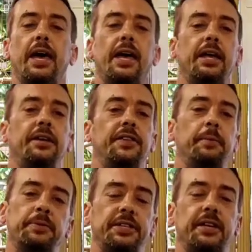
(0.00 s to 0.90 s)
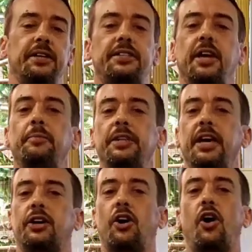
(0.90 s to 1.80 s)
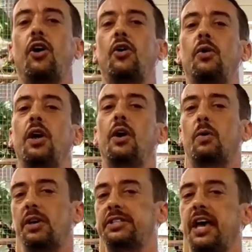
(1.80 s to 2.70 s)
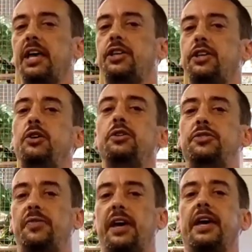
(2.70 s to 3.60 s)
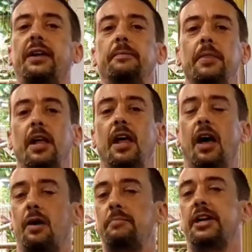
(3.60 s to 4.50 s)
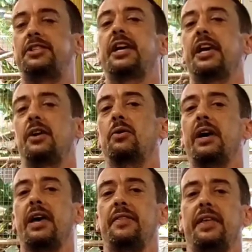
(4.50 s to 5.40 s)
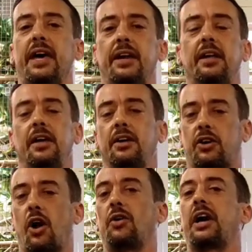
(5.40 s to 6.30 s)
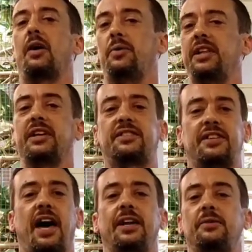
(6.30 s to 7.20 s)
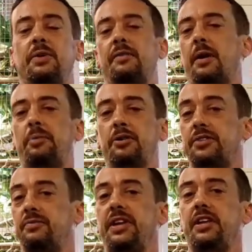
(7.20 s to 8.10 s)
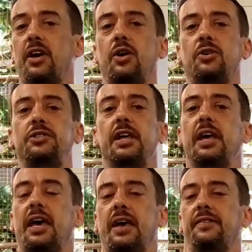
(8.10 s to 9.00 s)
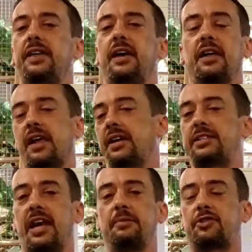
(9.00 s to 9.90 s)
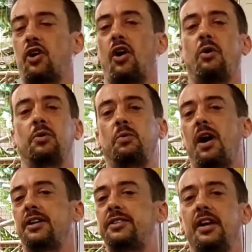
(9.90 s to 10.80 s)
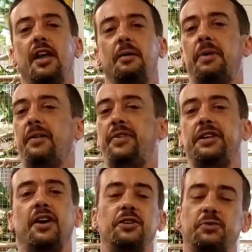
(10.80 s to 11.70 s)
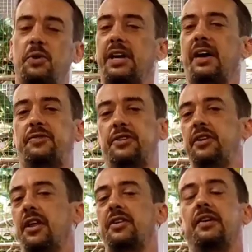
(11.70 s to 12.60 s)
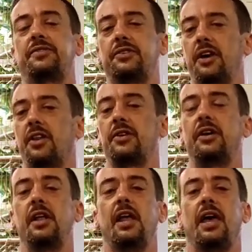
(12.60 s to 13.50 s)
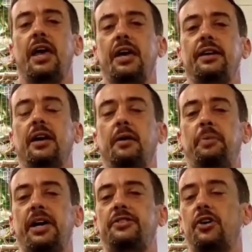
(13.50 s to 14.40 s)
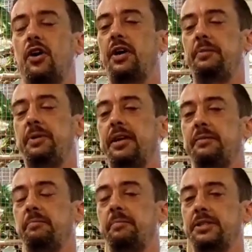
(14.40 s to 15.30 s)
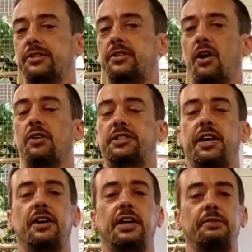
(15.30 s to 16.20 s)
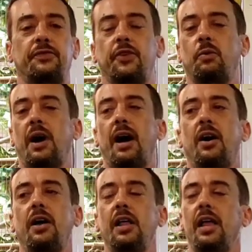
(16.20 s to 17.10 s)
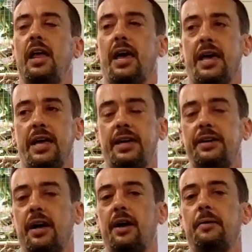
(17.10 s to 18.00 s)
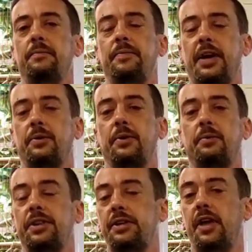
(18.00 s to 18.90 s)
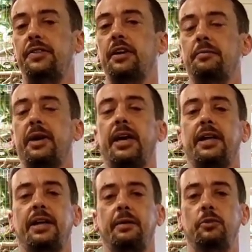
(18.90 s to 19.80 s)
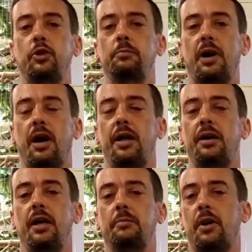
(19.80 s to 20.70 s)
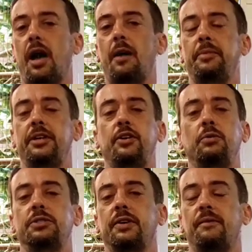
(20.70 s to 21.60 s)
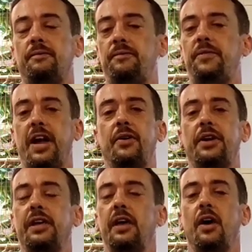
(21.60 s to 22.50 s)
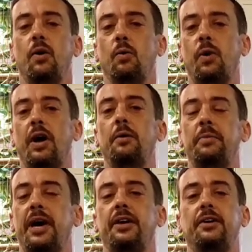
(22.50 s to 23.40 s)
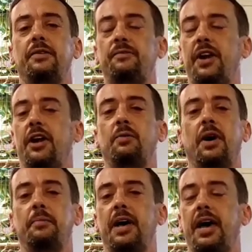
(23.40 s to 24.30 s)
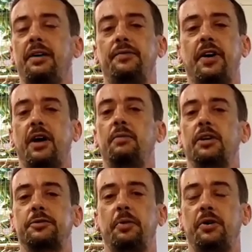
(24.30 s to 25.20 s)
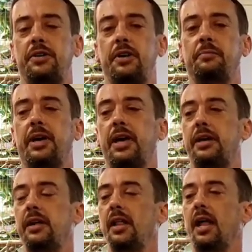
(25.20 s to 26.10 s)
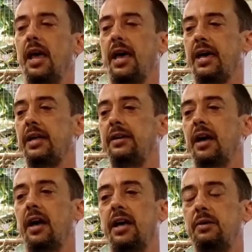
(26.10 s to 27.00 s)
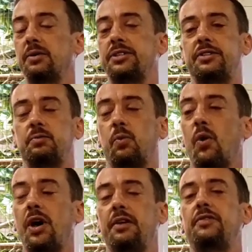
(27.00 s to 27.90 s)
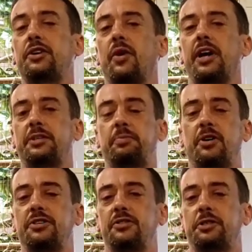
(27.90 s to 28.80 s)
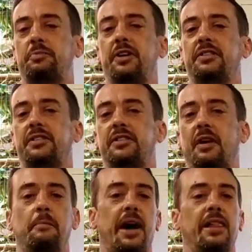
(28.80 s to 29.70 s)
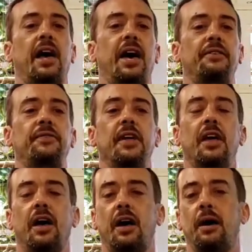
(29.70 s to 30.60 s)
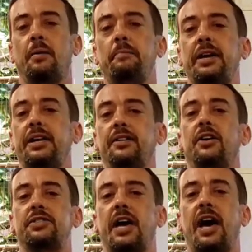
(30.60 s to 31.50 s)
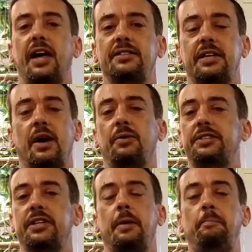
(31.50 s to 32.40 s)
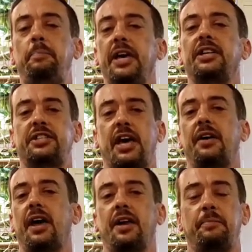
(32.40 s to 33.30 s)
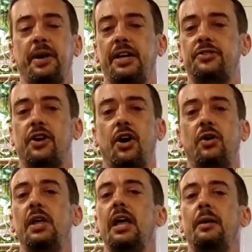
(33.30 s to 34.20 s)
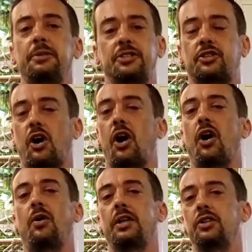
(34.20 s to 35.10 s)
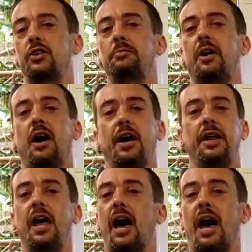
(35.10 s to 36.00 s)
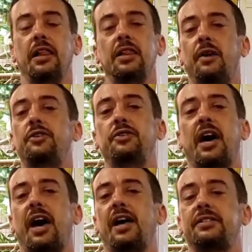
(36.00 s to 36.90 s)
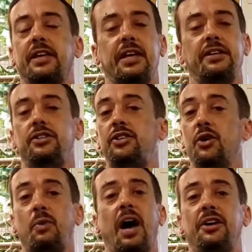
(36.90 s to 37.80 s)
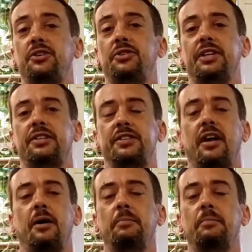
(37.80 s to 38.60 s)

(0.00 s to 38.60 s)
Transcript: And they proceeded to tell me that Carl was a huge fan of my channel, and that Carl got really excited whenever I posted videos, and that a lot of times Carl would watch my videos one after another after another. And Pedro had been Mr. Carl's caregiver for a while, and they were with another young man named Luqman Muhammad, who was a very well-mannered, very well-behaved, very well-spoken young man. And it was one of the greatest personal experiences of my life, meeting those guys. And I want to send a big shout out to Pedro and Mr. Carl and Luqman. I love you guys, and you're why I do this.